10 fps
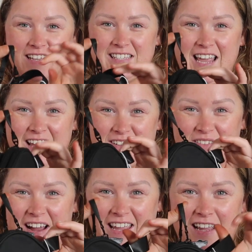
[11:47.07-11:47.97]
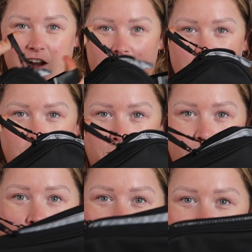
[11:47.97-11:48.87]
this handle right here, and you
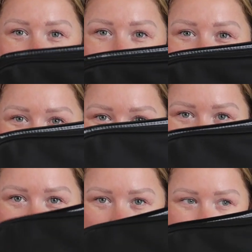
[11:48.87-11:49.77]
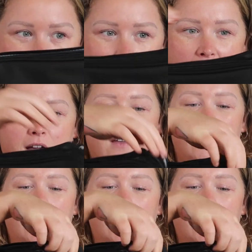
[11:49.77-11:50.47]
pull this all the way back